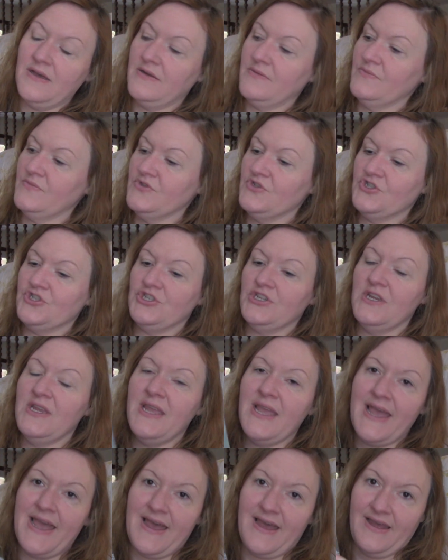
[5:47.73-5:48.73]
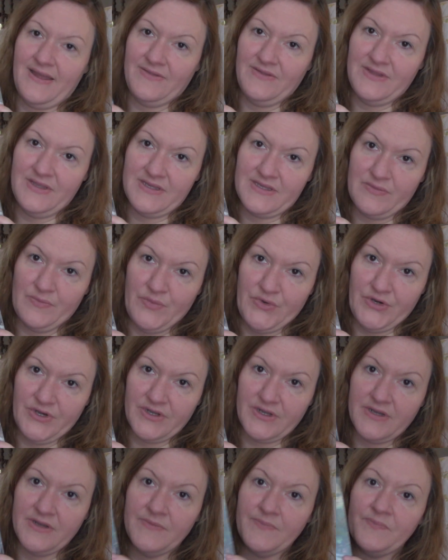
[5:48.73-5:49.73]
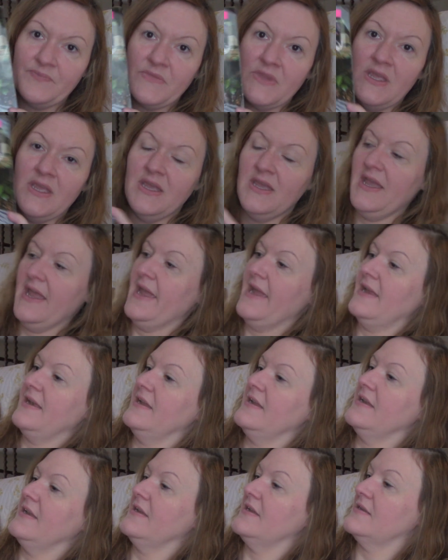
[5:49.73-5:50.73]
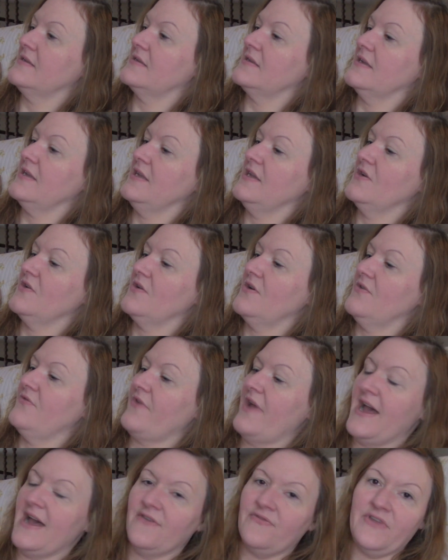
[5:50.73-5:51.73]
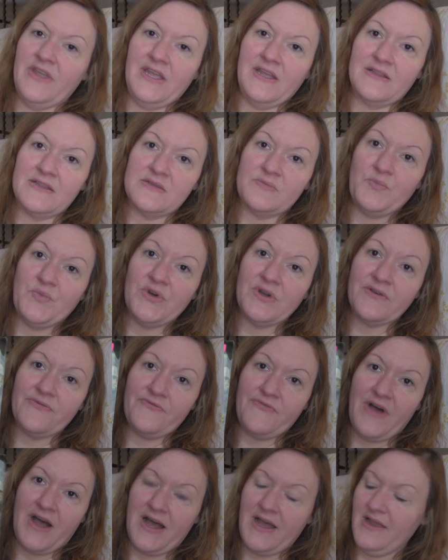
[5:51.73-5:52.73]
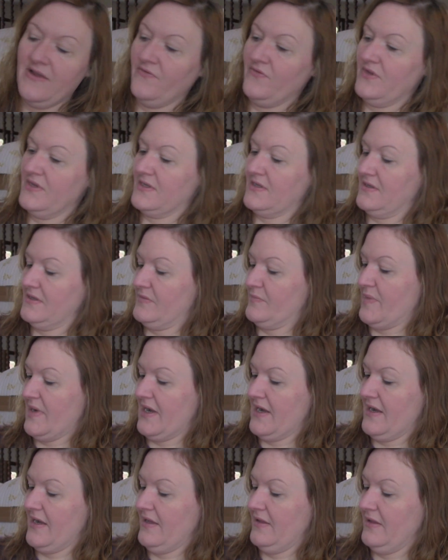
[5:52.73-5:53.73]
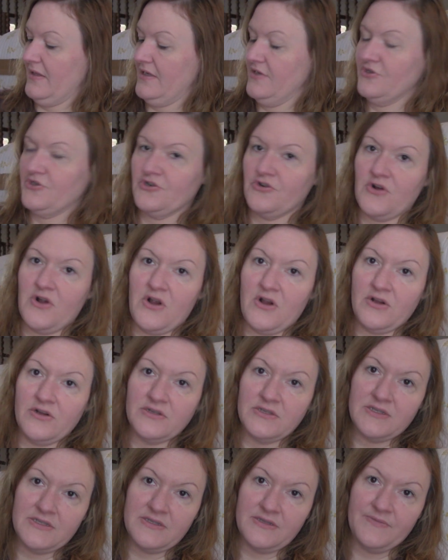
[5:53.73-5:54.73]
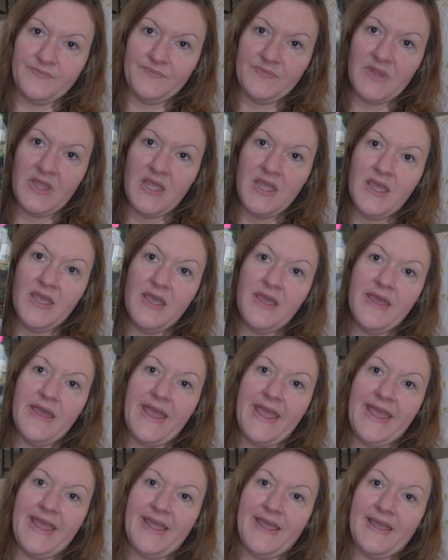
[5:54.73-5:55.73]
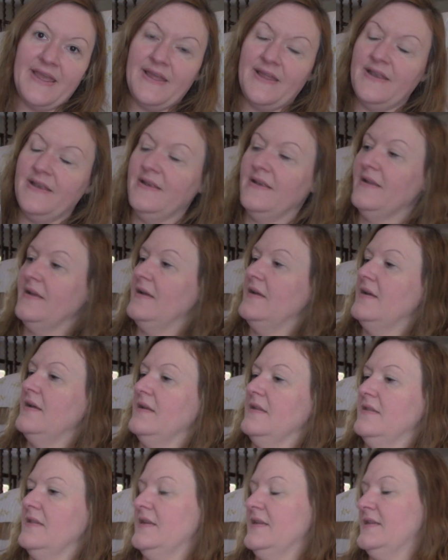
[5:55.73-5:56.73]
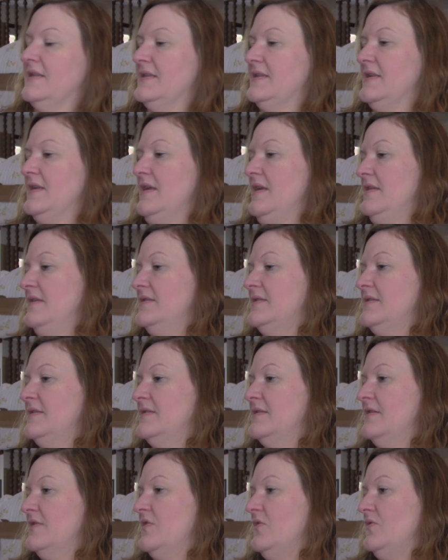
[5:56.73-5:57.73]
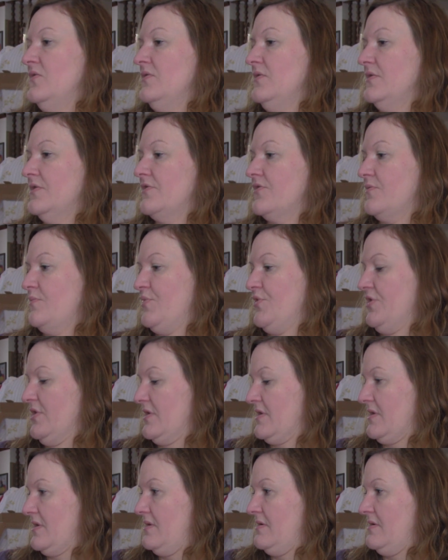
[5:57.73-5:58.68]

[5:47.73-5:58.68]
She had this book, and it is A Year of Afghans, Book 5. This is by Leisure Arts. And let's see, this is an older book.